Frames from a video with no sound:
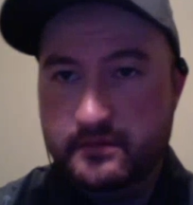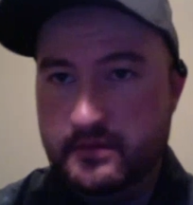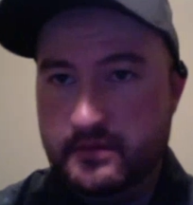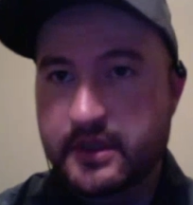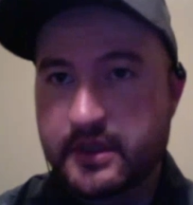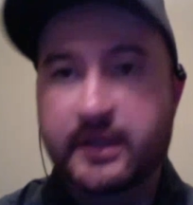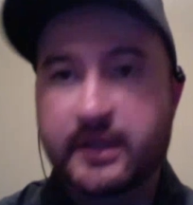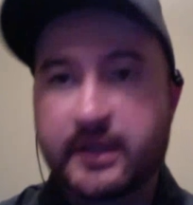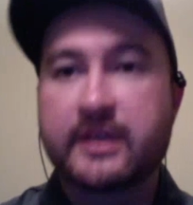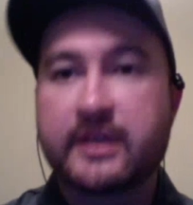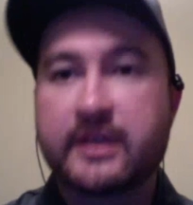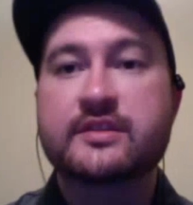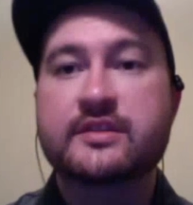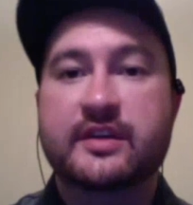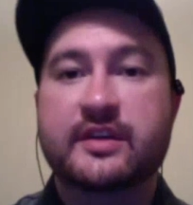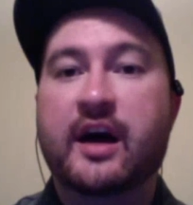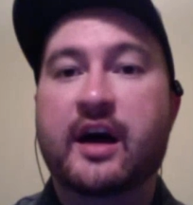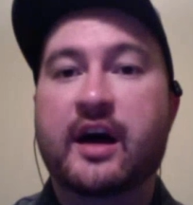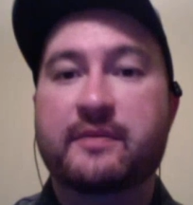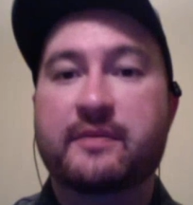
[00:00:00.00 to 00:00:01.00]
he's
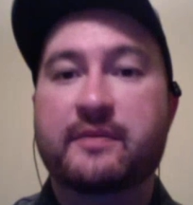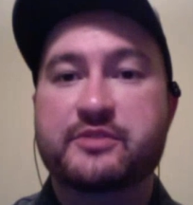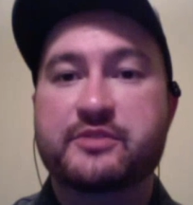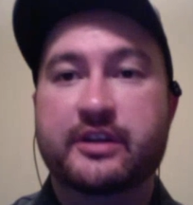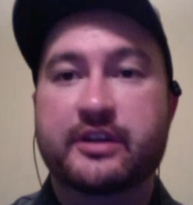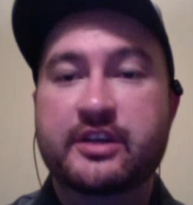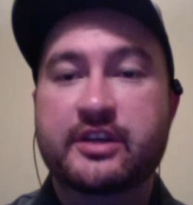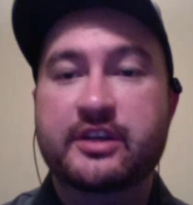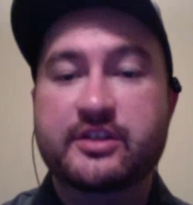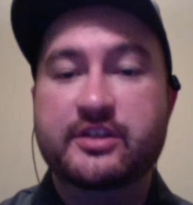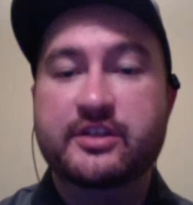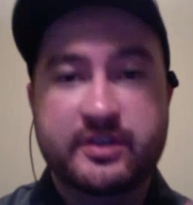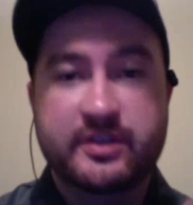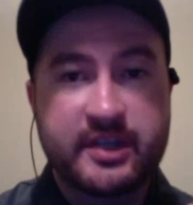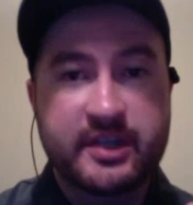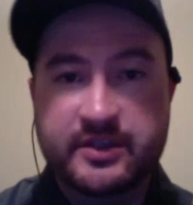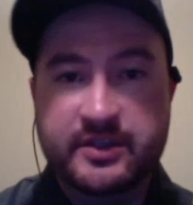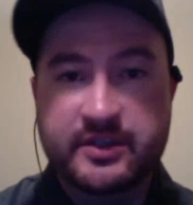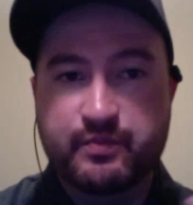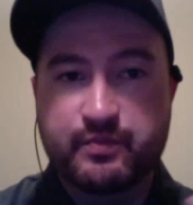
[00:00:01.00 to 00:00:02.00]
an option.
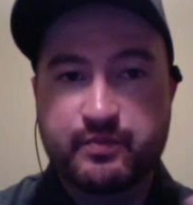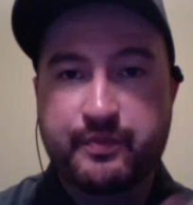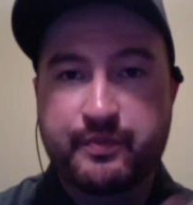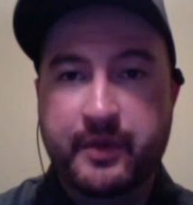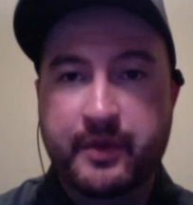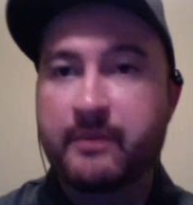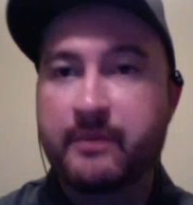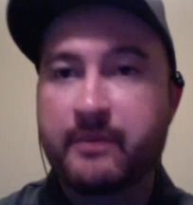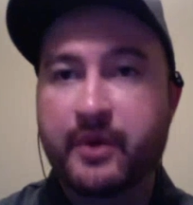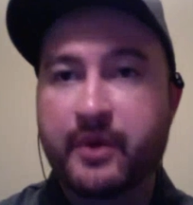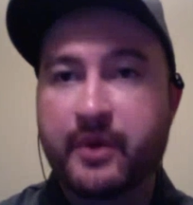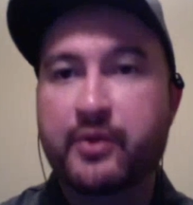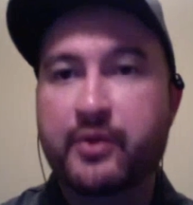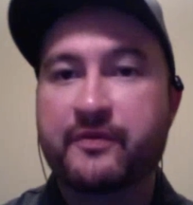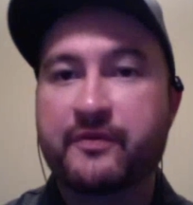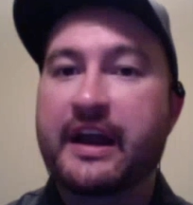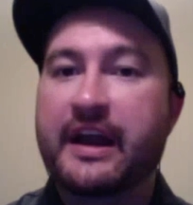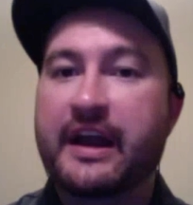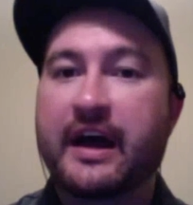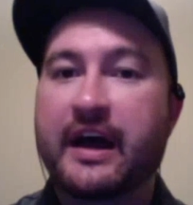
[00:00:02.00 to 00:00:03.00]
He's a bona
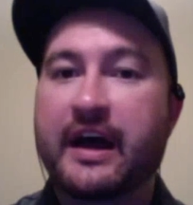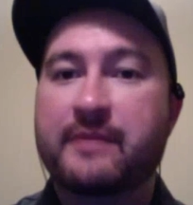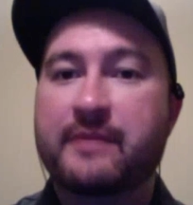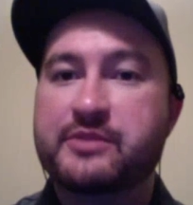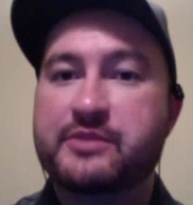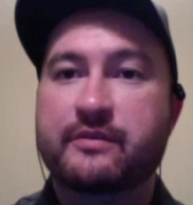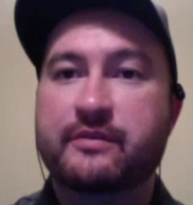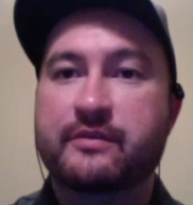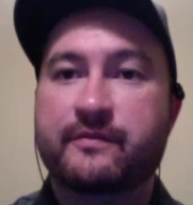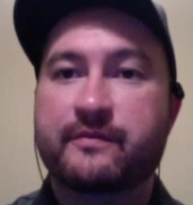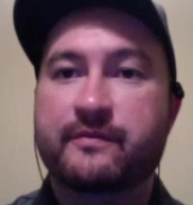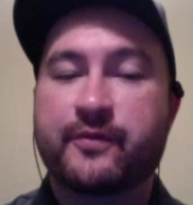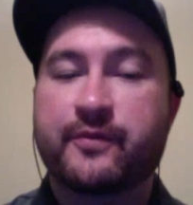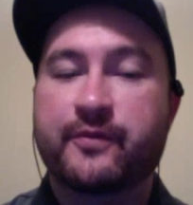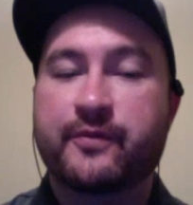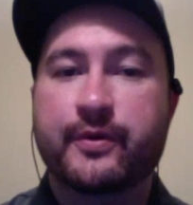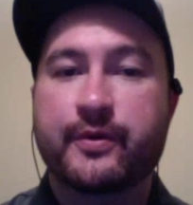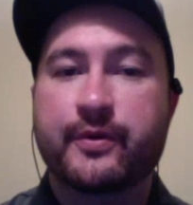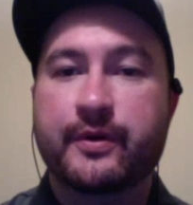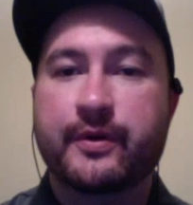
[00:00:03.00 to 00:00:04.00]
fide option
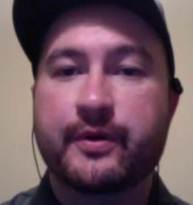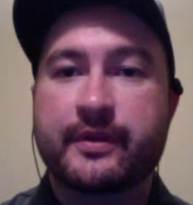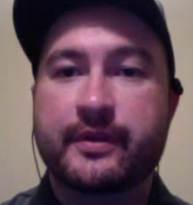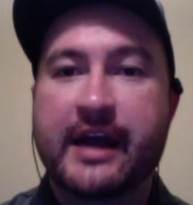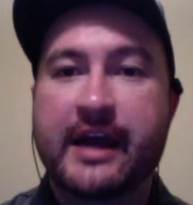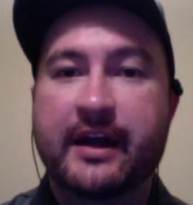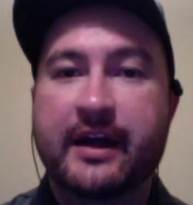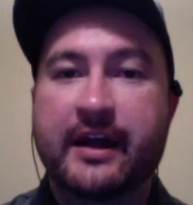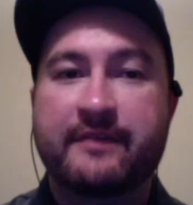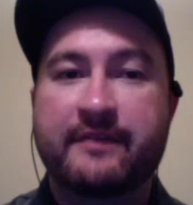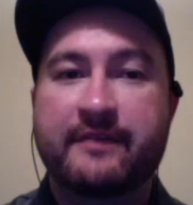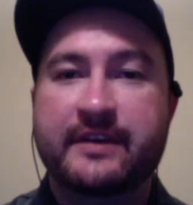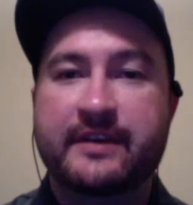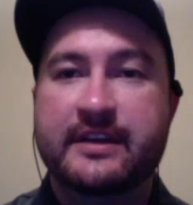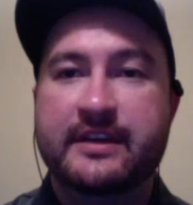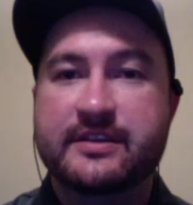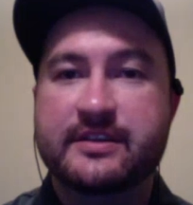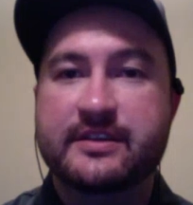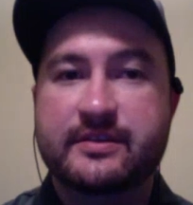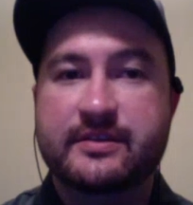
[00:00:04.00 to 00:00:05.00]
for that
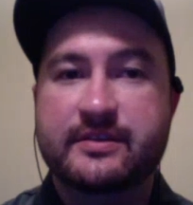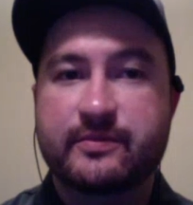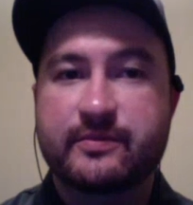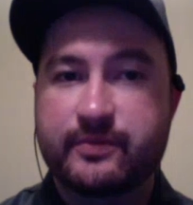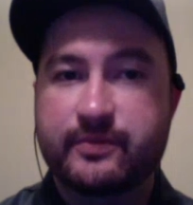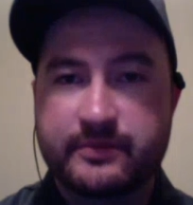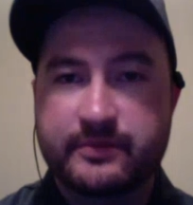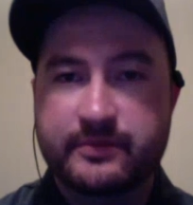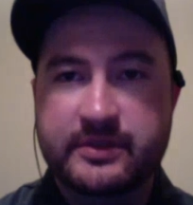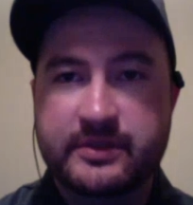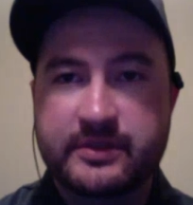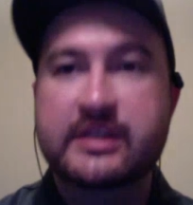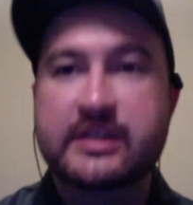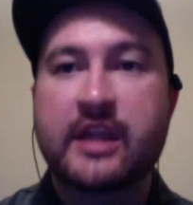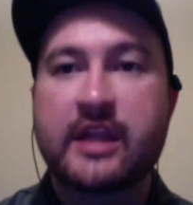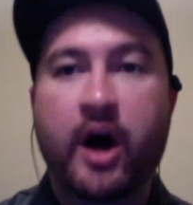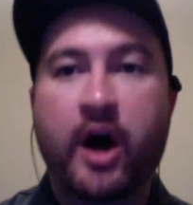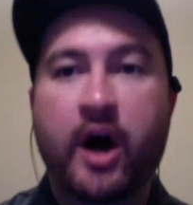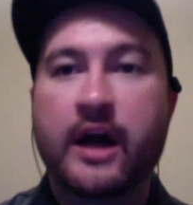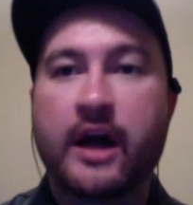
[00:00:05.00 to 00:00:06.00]
offense
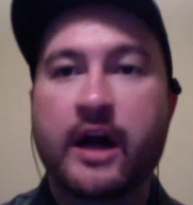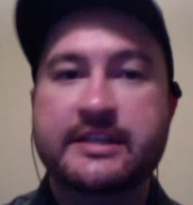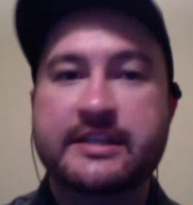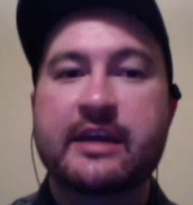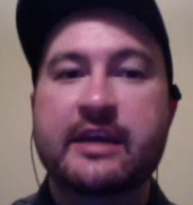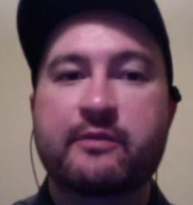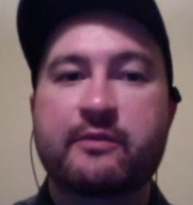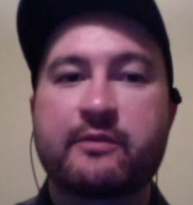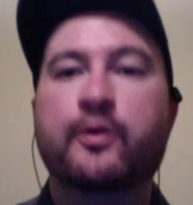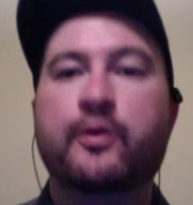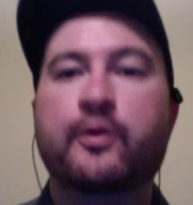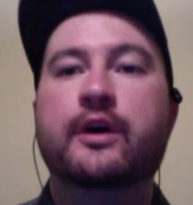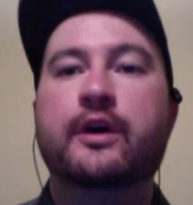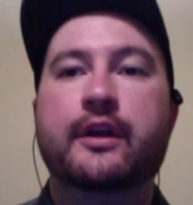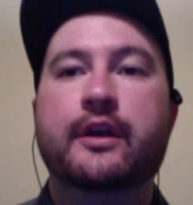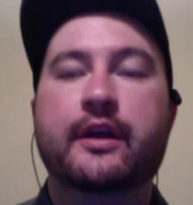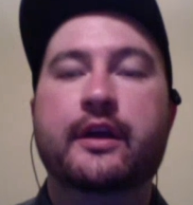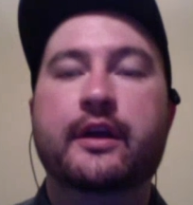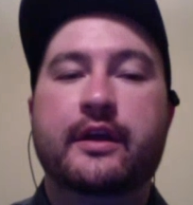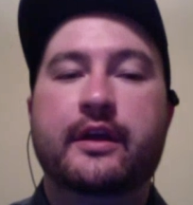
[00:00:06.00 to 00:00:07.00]
on day
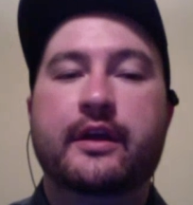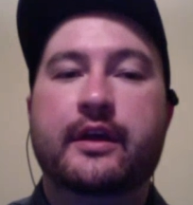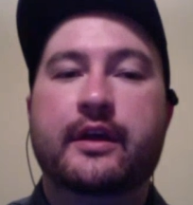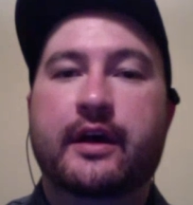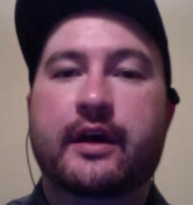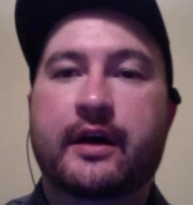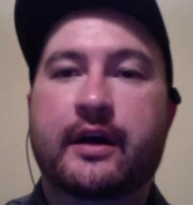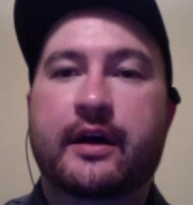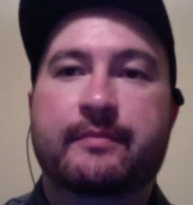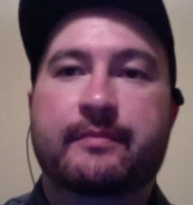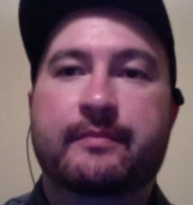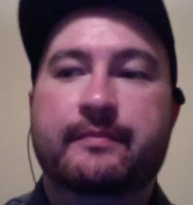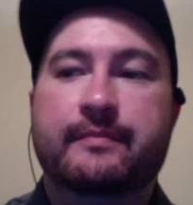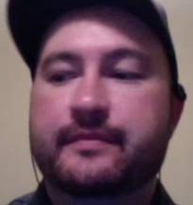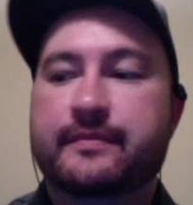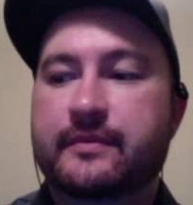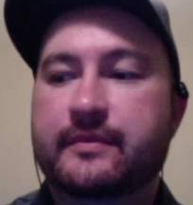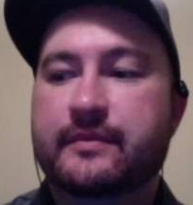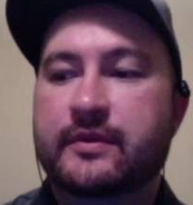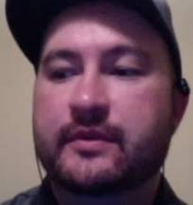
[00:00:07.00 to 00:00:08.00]
one.
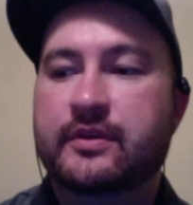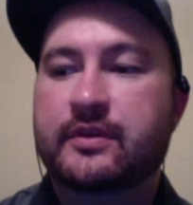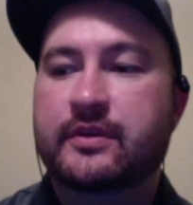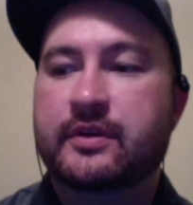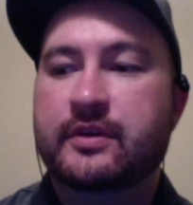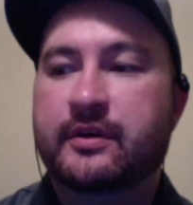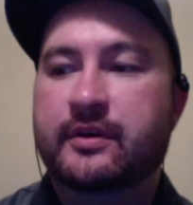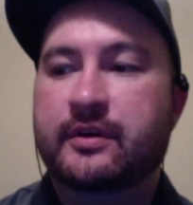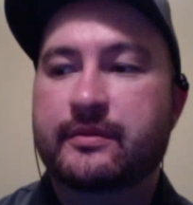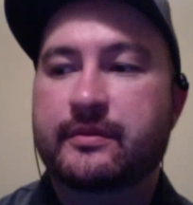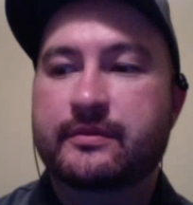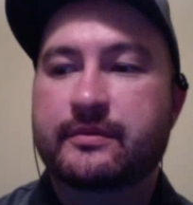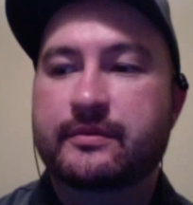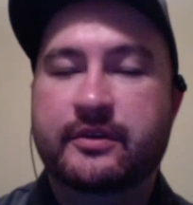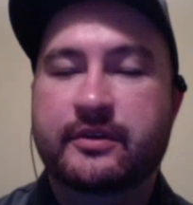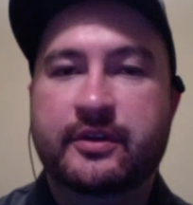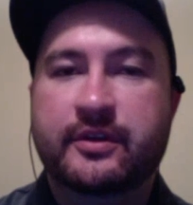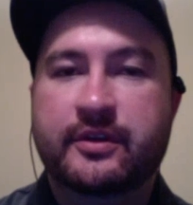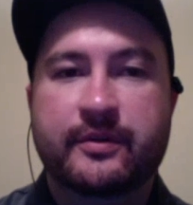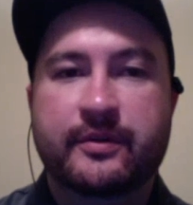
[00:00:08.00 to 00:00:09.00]
You
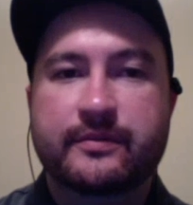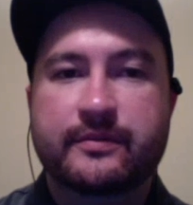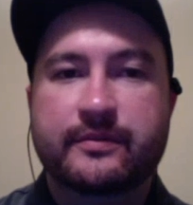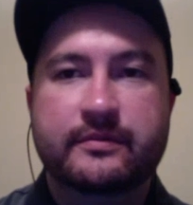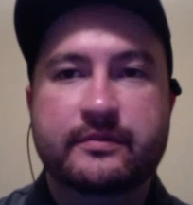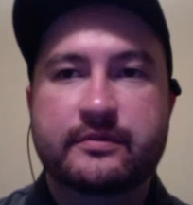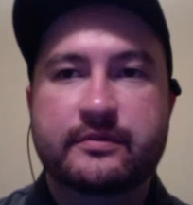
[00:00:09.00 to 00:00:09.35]
don't